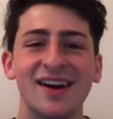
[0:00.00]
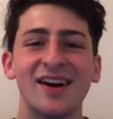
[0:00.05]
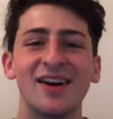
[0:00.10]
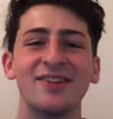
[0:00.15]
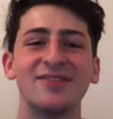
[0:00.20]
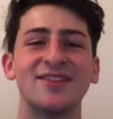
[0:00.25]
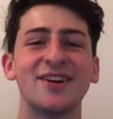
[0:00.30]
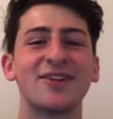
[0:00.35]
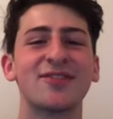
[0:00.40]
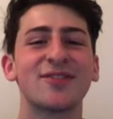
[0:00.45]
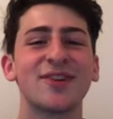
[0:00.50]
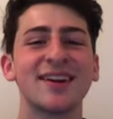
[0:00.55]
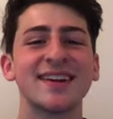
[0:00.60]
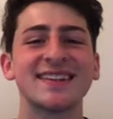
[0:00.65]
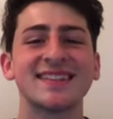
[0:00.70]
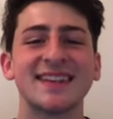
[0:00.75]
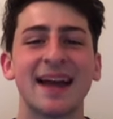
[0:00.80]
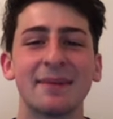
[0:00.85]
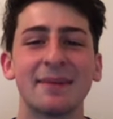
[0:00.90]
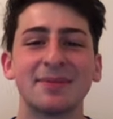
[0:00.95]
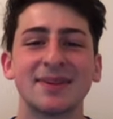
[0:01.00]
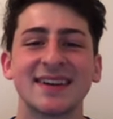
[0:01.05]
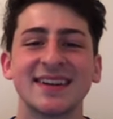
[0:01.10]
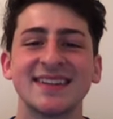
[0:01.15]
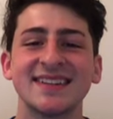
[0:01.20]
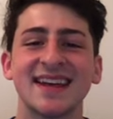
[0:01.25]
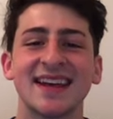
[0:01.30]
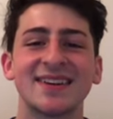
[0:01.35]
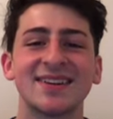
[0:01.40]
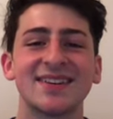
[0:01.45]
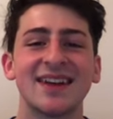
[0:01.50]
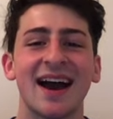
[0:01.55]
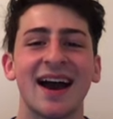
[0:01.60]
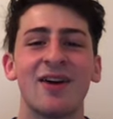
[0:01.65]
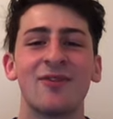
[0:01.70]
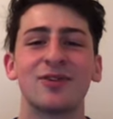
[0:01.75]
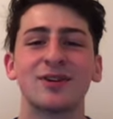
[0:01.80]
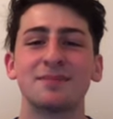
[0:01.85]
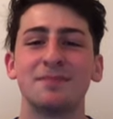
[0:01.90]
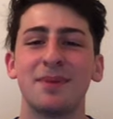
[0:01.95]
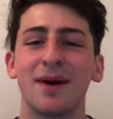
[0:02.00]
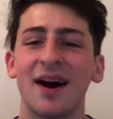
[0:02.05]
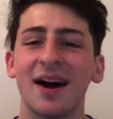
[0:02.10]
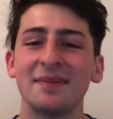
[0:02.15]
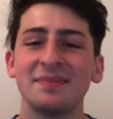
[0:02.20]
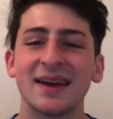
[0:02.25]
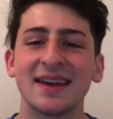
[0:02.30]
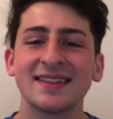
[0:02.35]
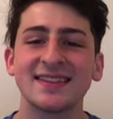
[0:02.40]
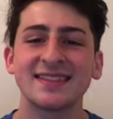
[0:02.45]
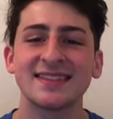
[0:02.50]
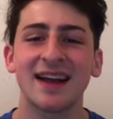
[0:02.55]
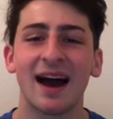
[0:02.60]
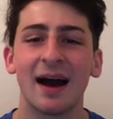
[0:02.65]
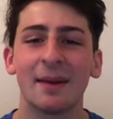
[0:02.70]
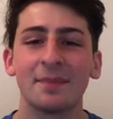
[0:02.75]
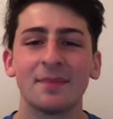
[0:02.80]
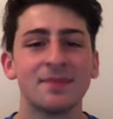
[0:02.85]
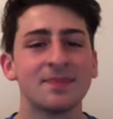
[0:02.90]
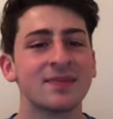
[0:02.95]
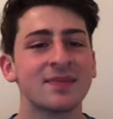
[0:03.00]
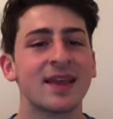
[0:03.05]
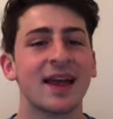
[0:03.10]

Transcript: Feel free to stop the container now with podman stop